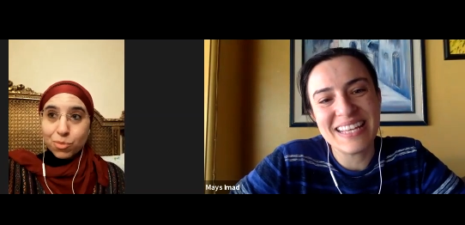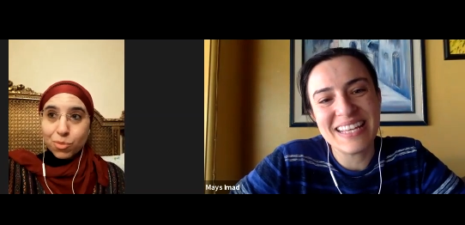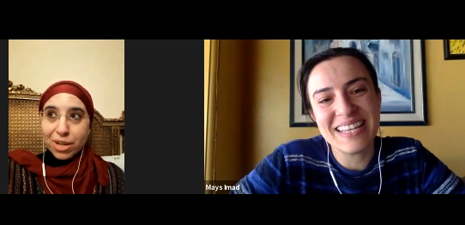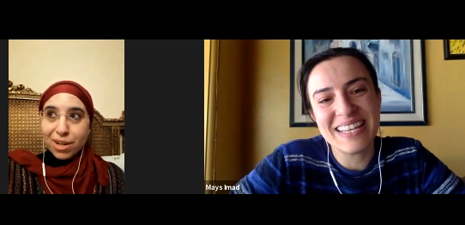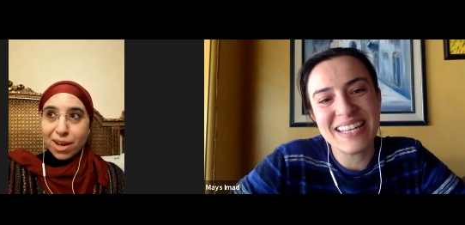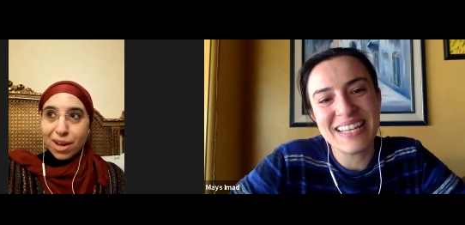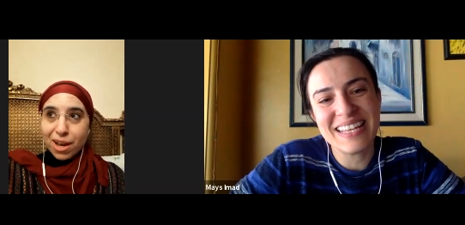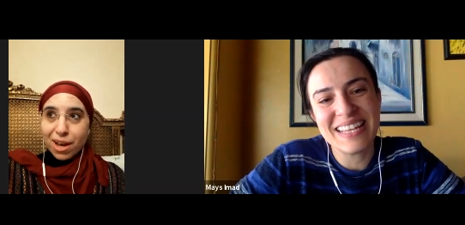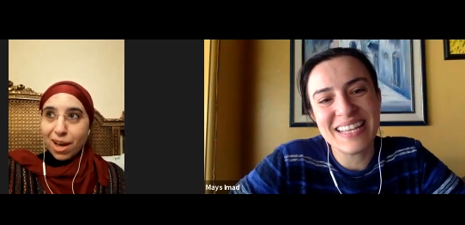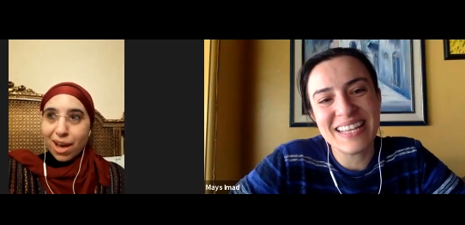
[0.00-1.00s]
Speaker 1: when
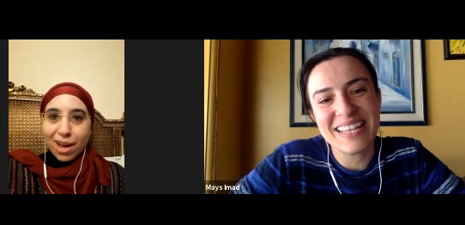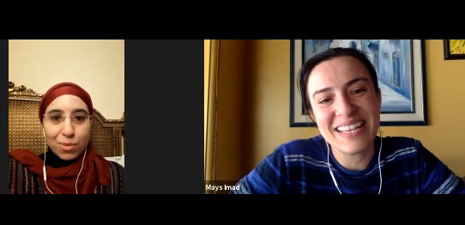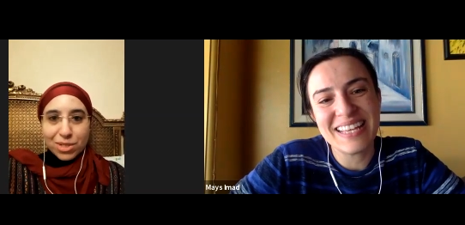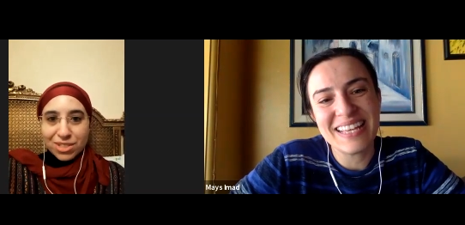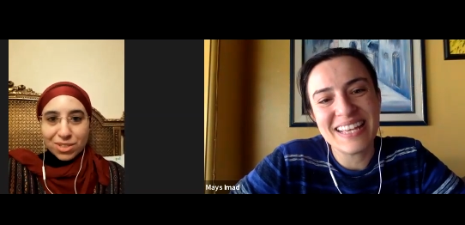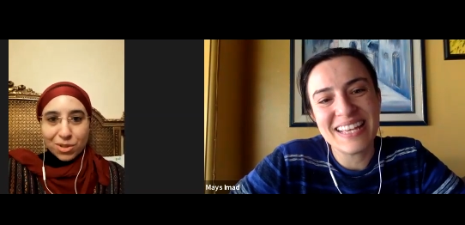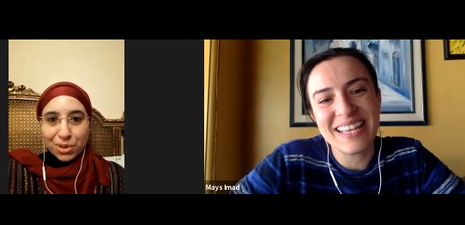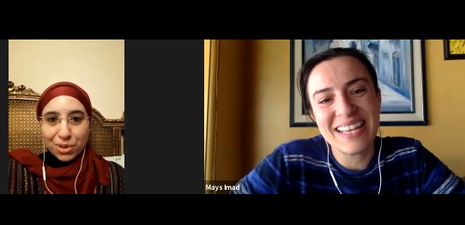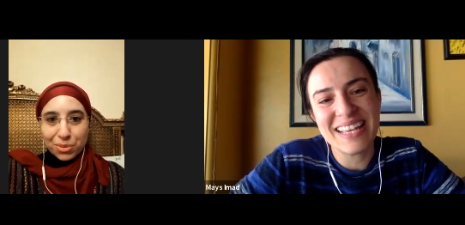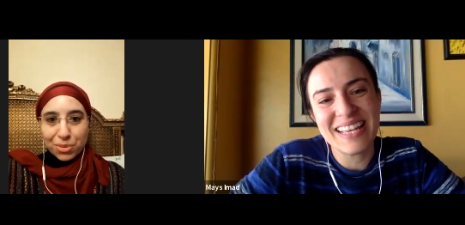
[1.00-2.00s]
I was
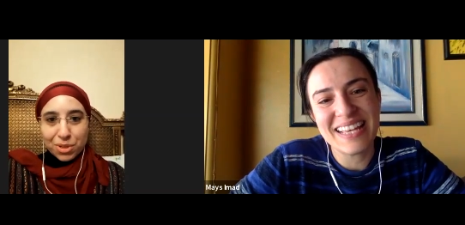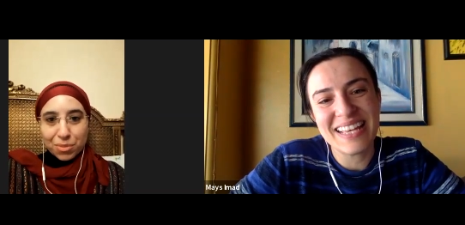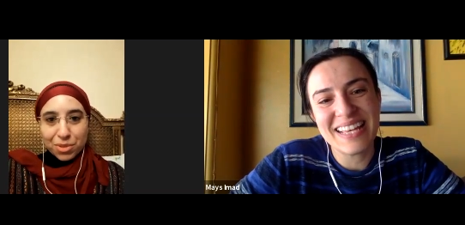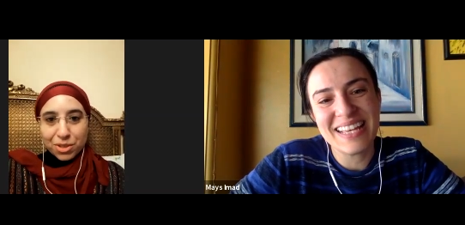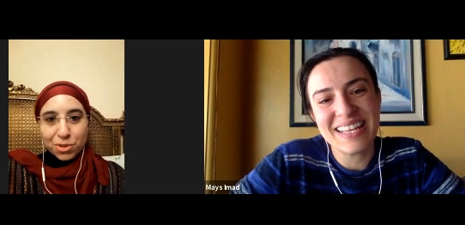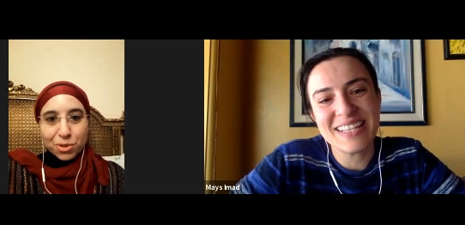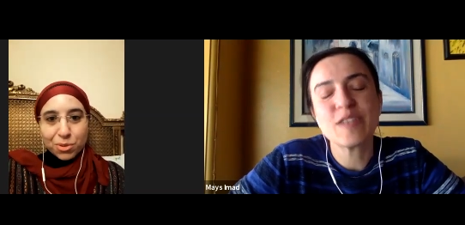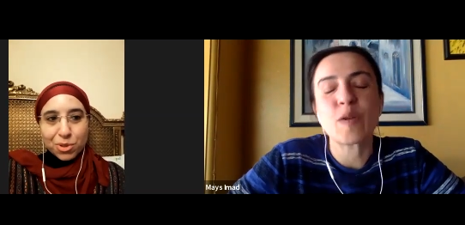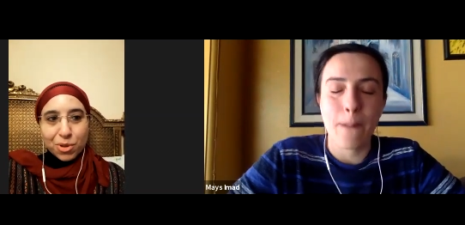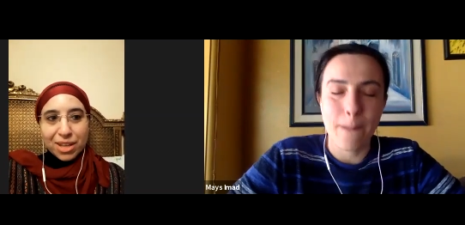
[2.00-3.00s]
going through something too.
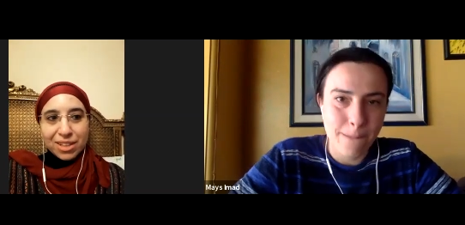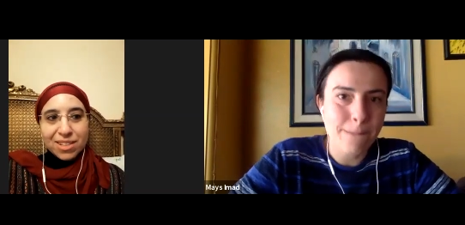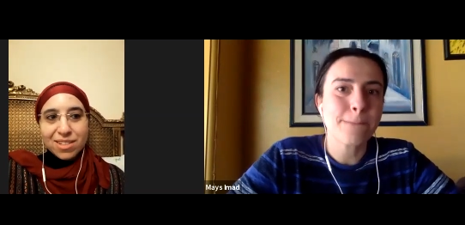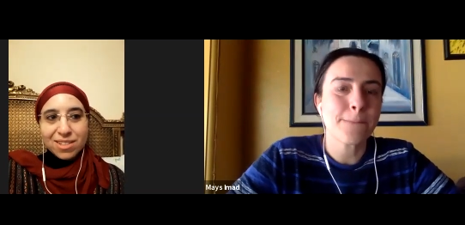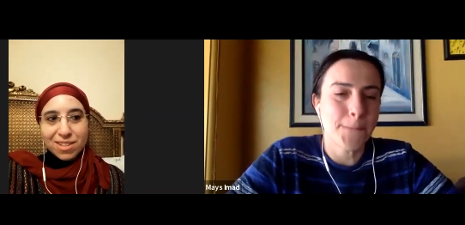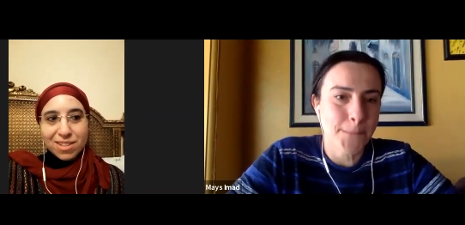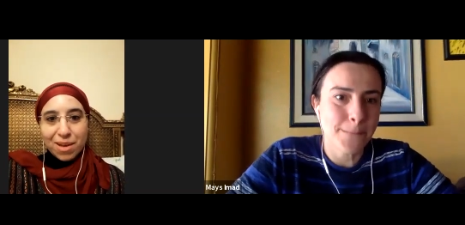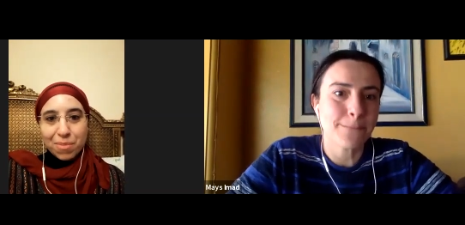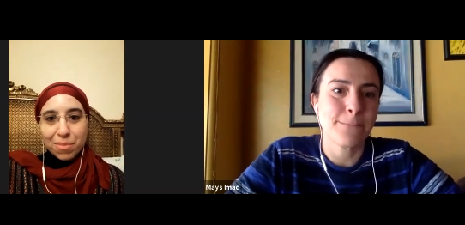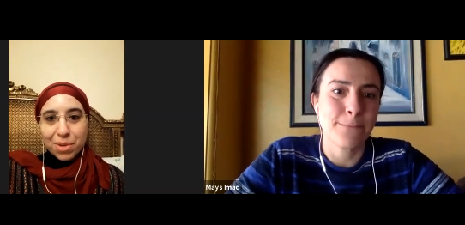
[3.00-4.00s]
So I listened to
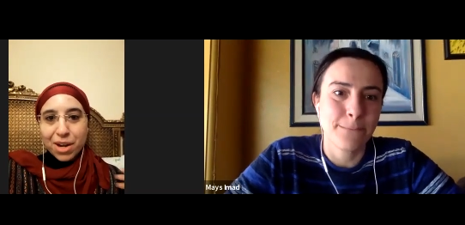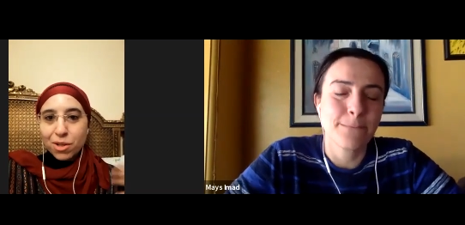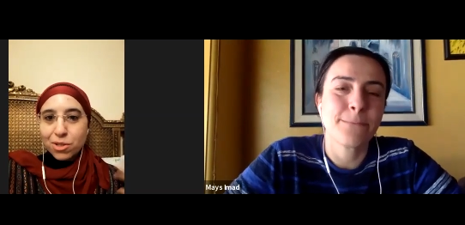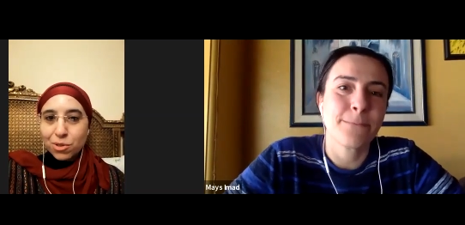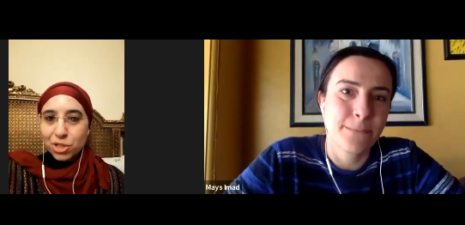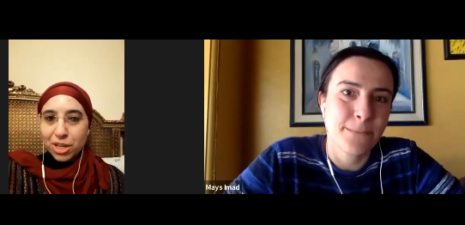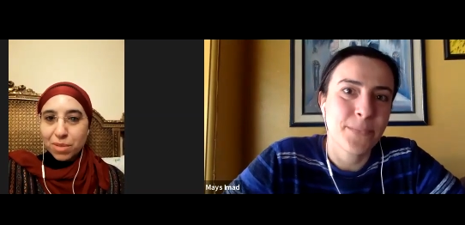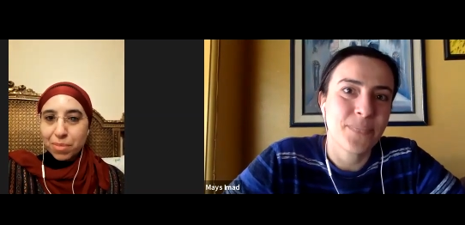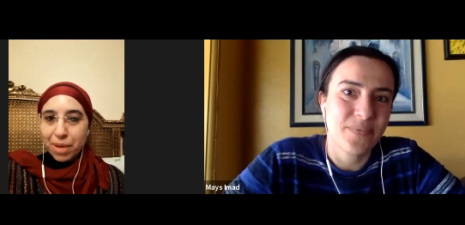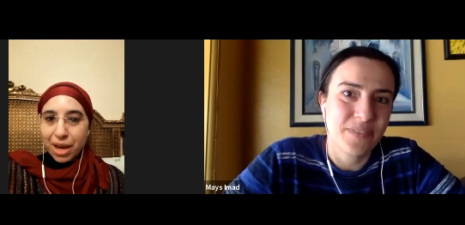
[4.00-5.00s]
them, but I also shared
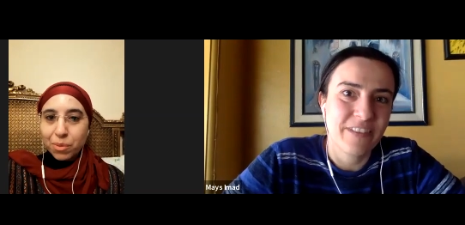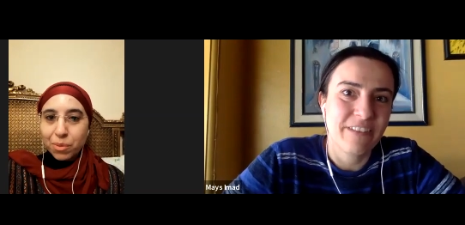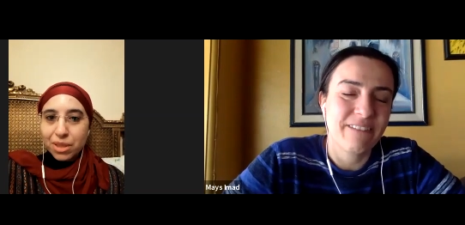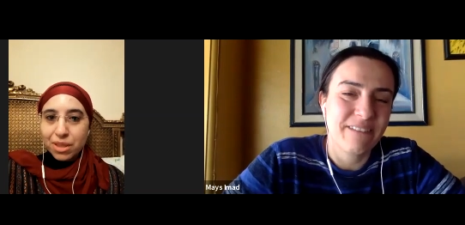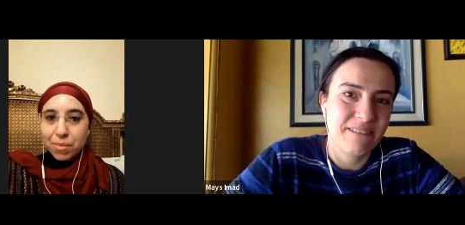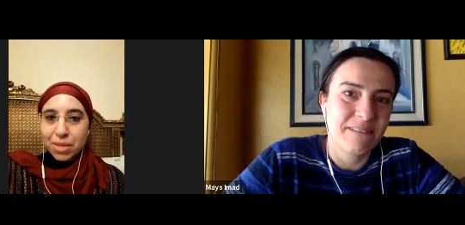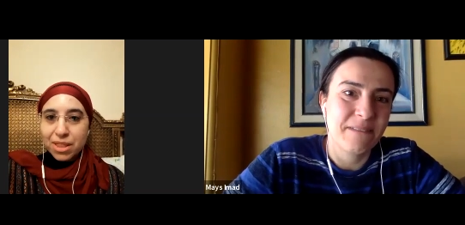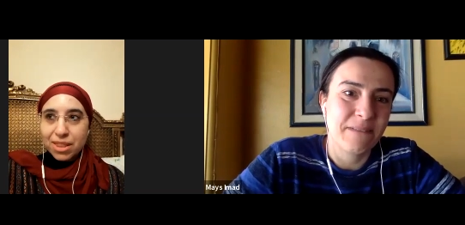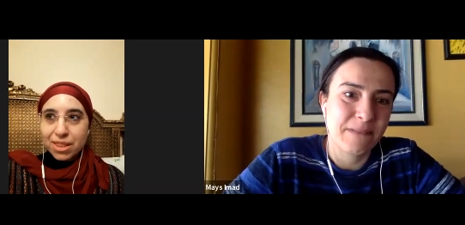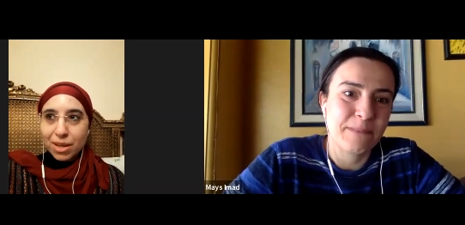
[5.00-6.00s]
back with them. And
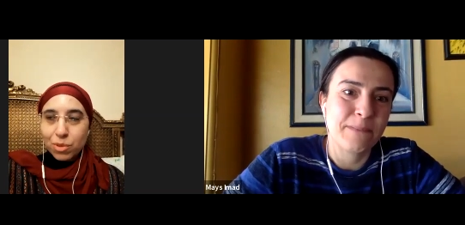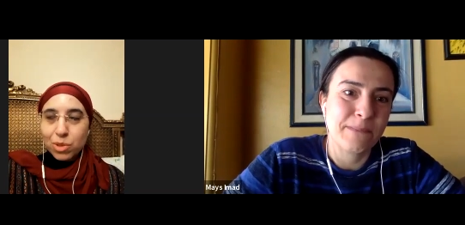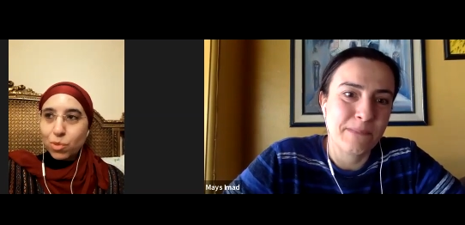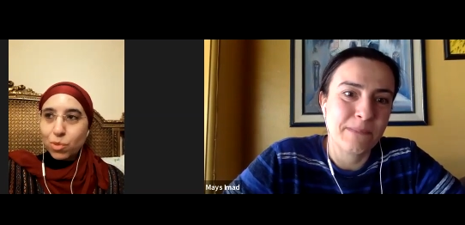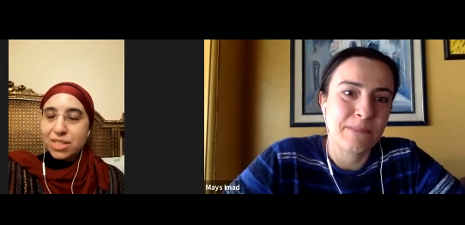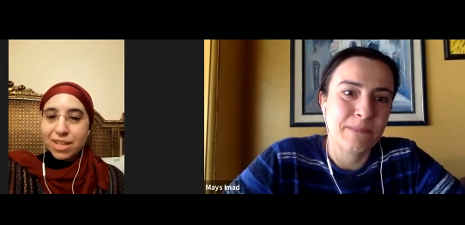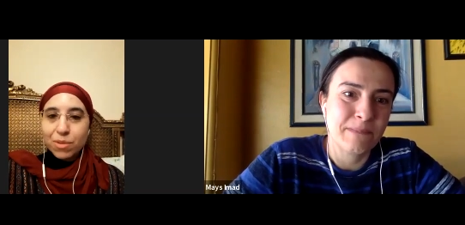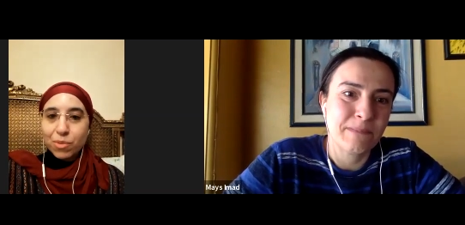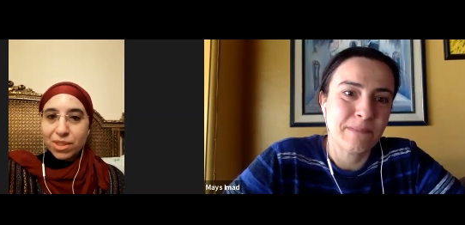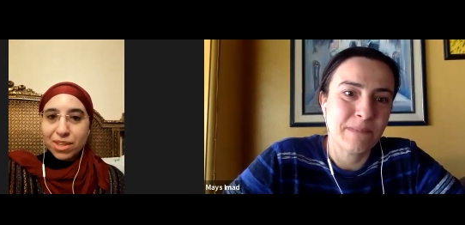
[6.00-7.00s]
there was one day
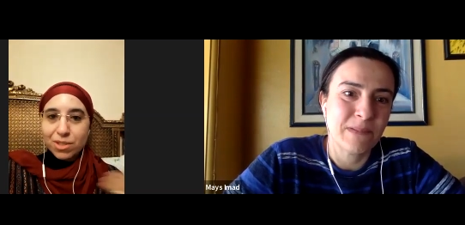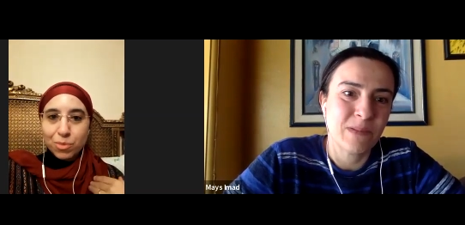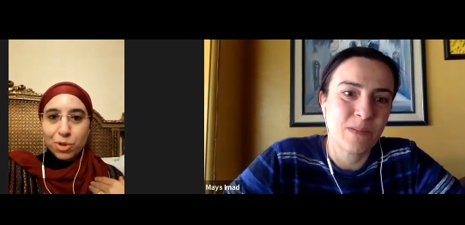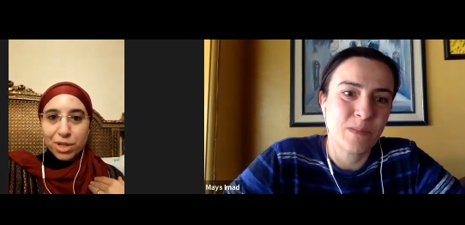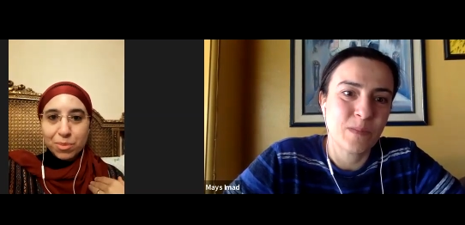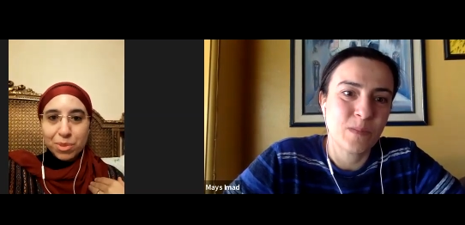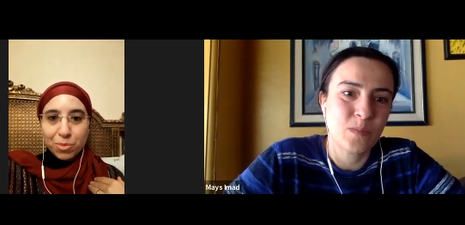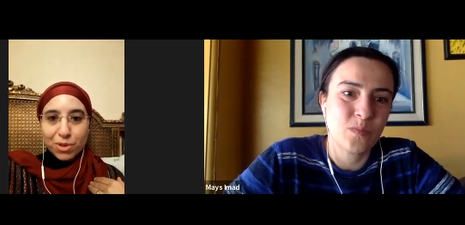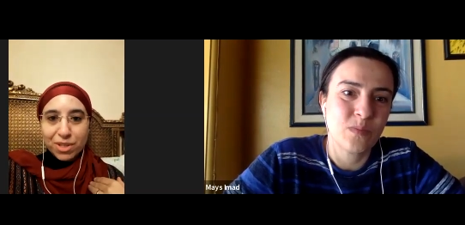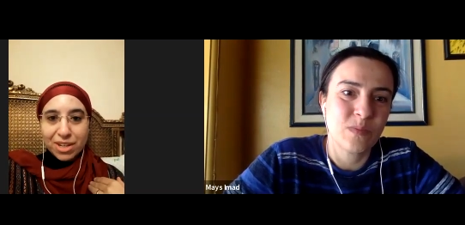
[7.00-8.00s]
where they supported me
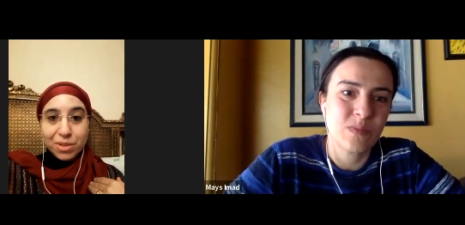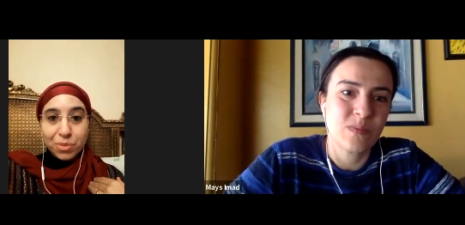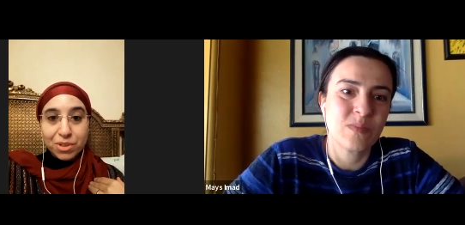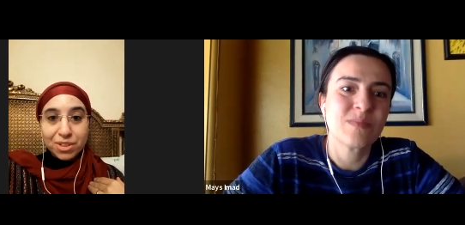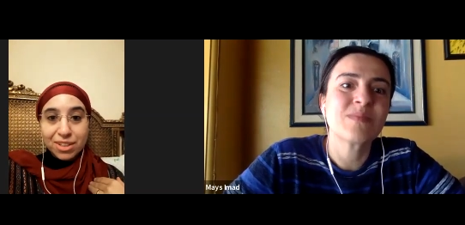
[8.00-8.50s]
more than anyone.